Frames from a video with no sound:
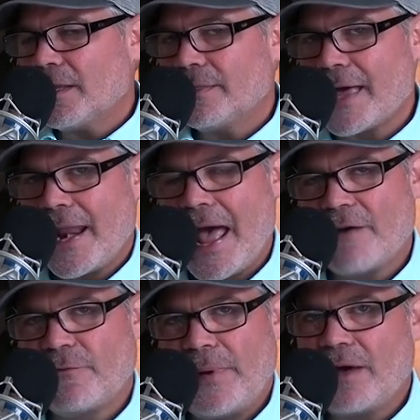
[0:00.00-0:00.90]
that
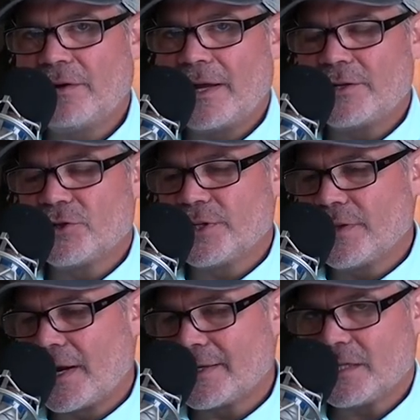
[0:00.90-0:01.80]
half a pound of nitrogen
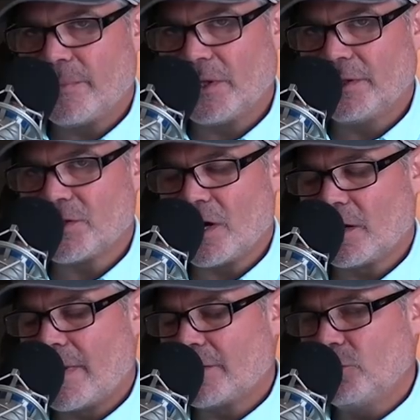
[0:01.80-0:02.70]
that I typically talk
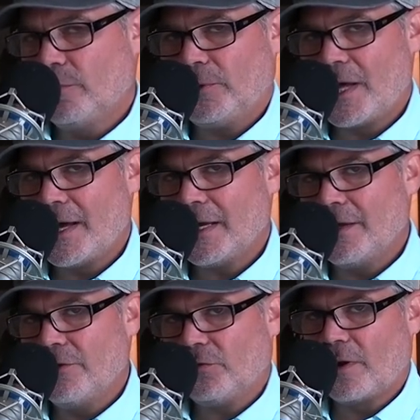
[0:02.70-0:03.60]
about you applying
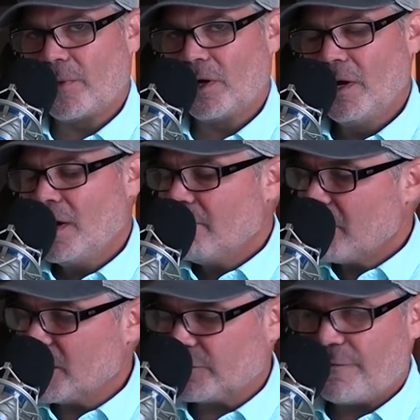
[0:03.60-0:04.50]
in the summer
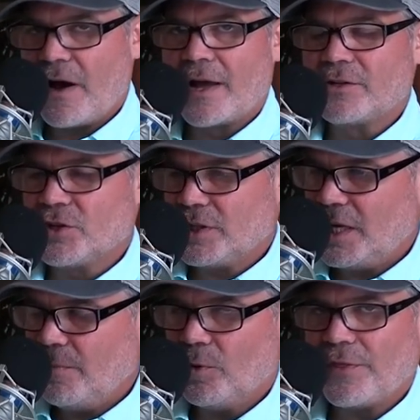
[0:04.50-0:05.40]
is fine. Just
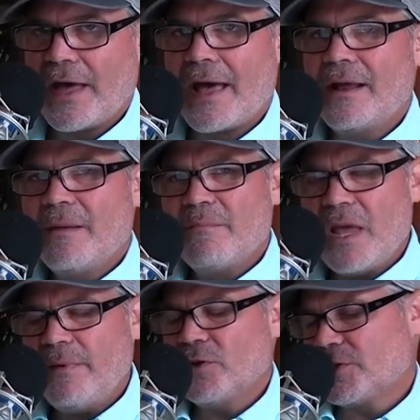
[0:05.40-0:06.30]
keep with that.
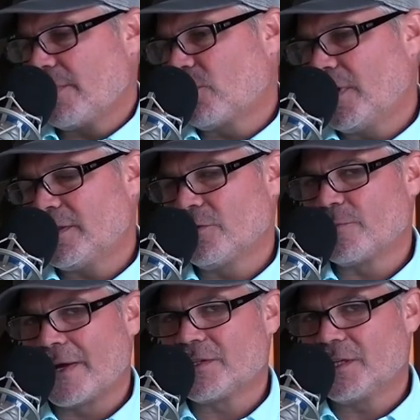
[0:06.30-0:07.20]
Maybe you separate those
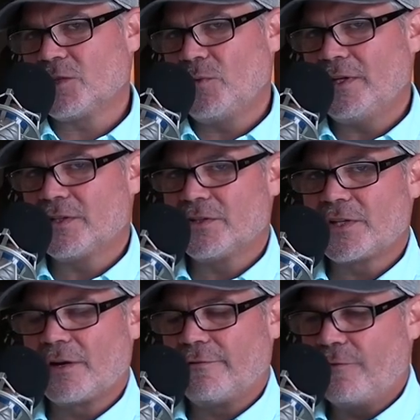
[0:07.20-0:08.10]
by 6 weeks
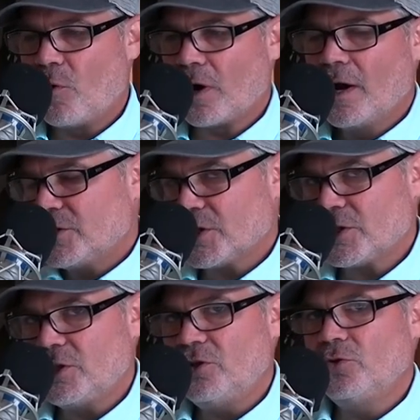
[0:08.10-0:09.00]
instead of 4. Just
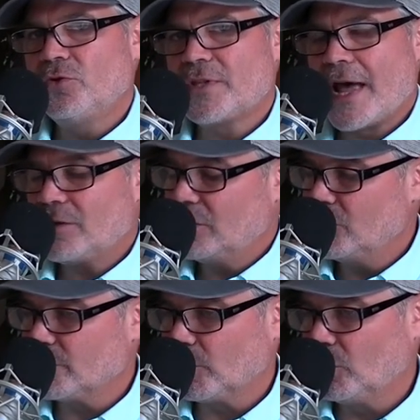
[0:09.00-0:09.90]
use that. You can
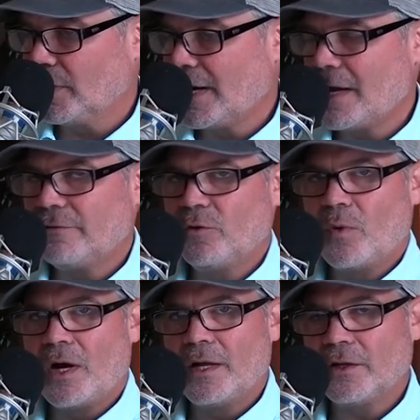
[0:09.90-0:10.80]
use Milorganite if you
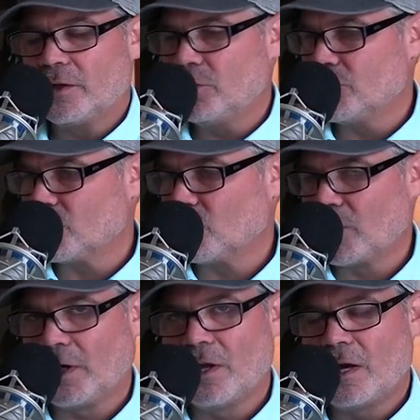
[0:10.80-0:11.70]
want. You can use
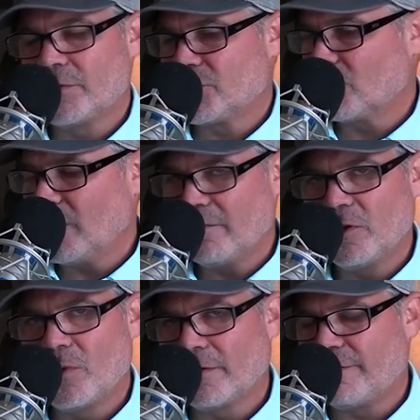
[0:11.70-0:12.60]
Ringer Lawn Restore, whatever
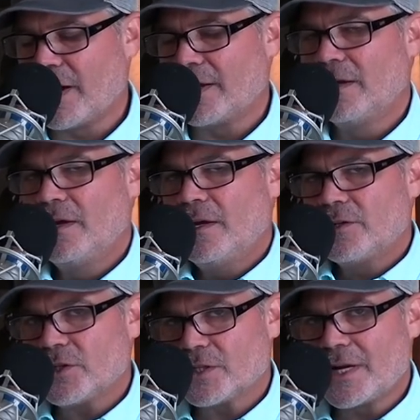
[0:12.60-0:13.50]
you want to find.
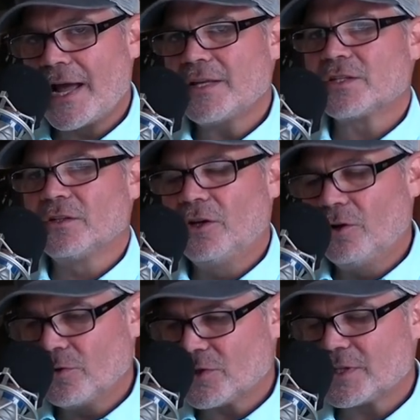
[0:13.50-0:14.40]
Just nice,
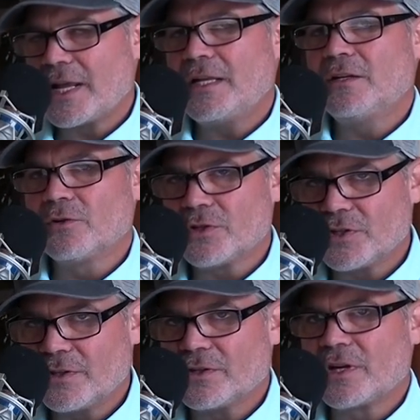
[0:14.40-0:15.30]
low, steady doses
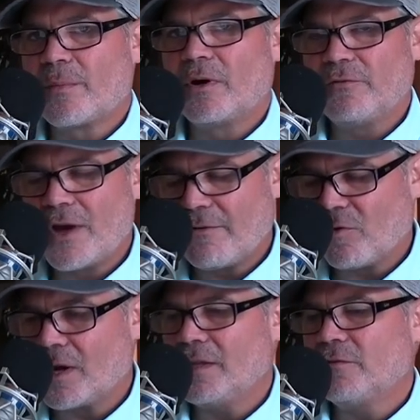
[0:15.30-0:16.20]
in the summer if you have
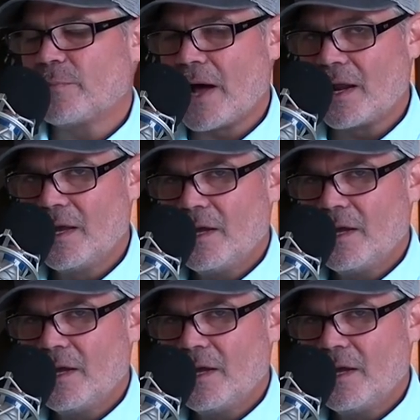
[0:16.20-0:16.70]
gray leaf spot.